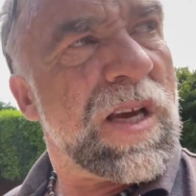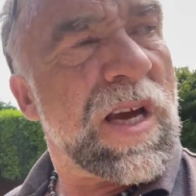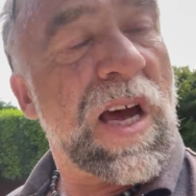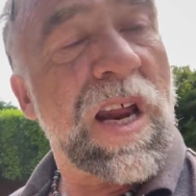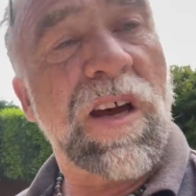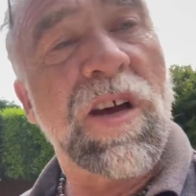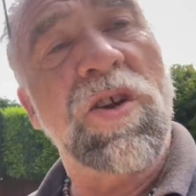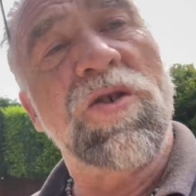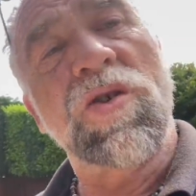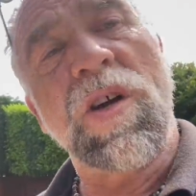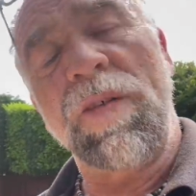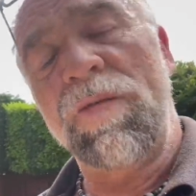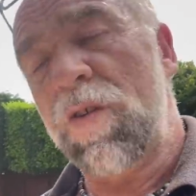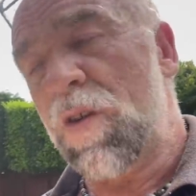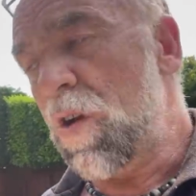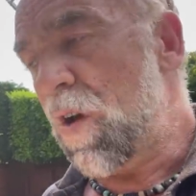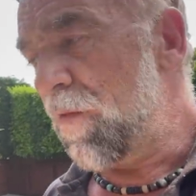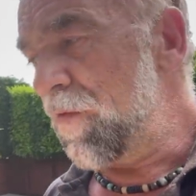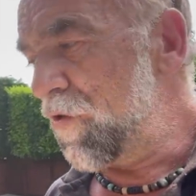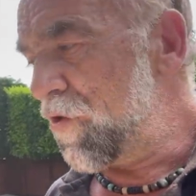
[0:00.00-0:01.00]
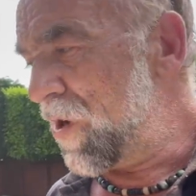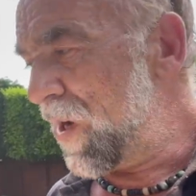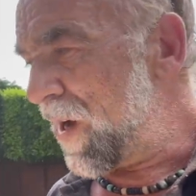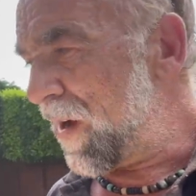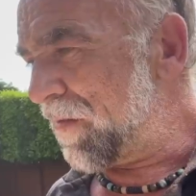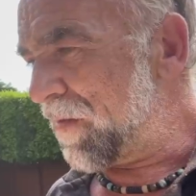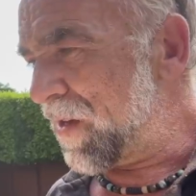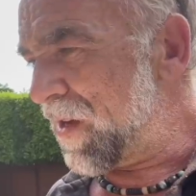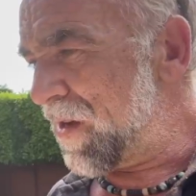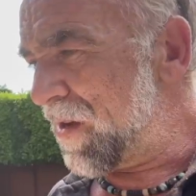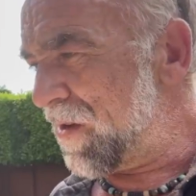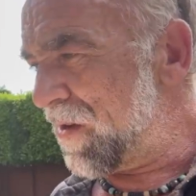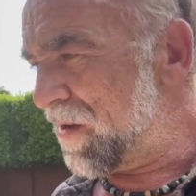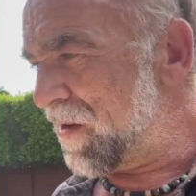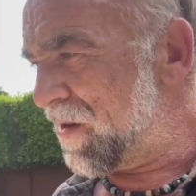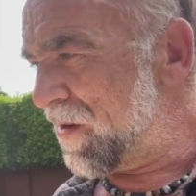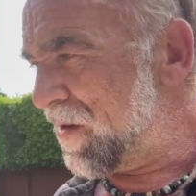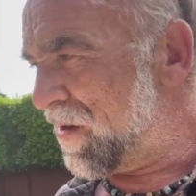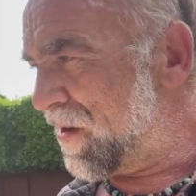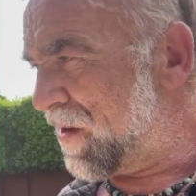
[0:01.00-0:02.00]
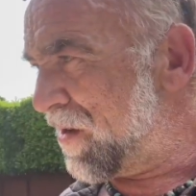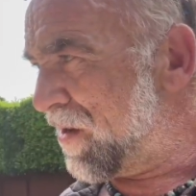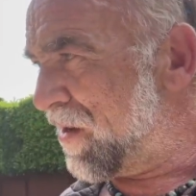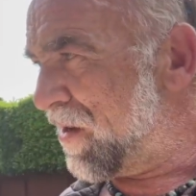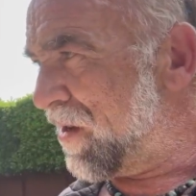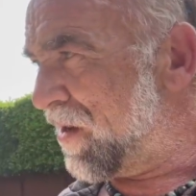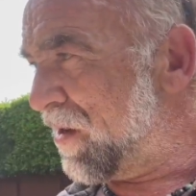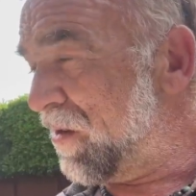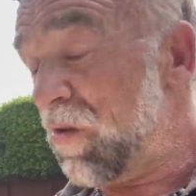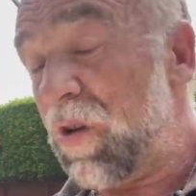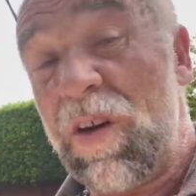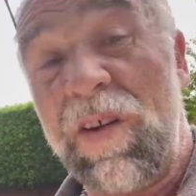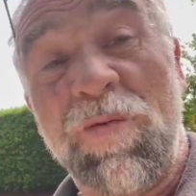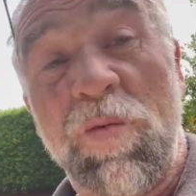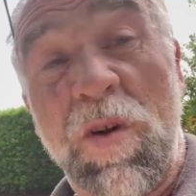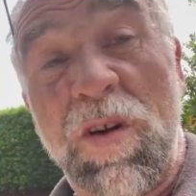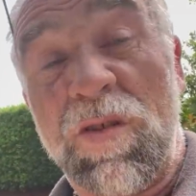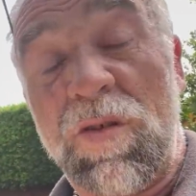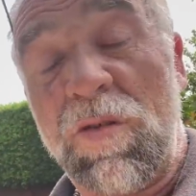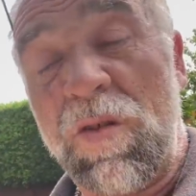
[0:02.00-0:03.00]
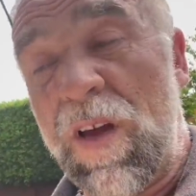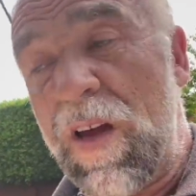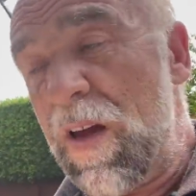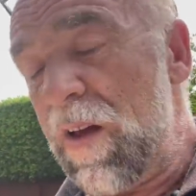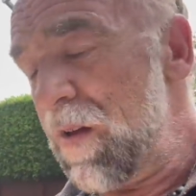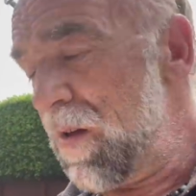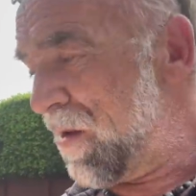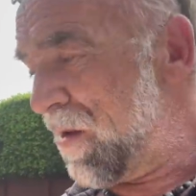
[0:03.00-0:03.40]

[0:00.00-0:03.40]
And I got to drive to Coventry after. Don't even want to do that.